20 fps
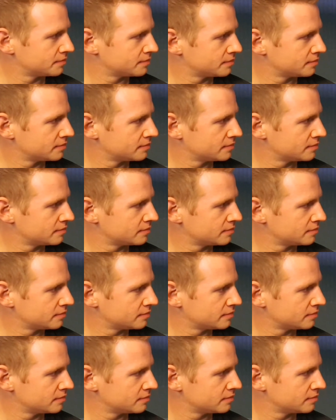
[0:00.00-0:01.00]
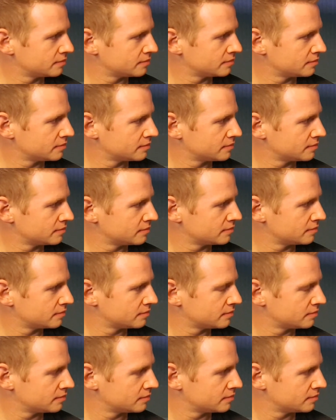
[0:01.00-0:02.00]

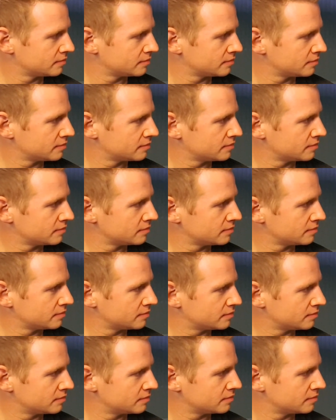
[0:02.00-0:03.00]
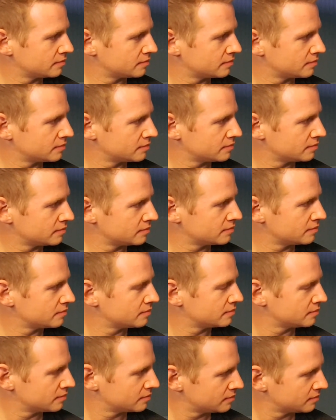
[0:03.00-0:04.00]

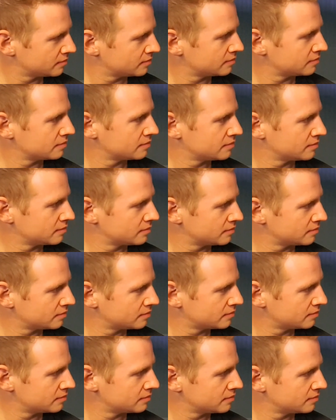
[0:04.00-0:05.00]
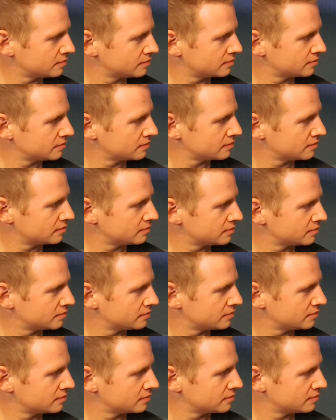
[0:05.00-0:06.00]

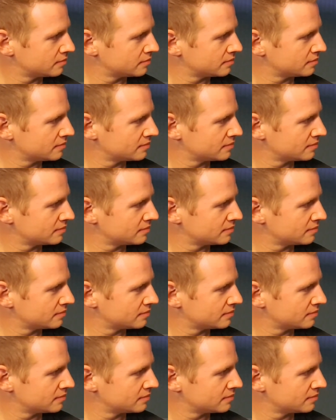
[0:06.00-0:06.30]
This person isn't speaking.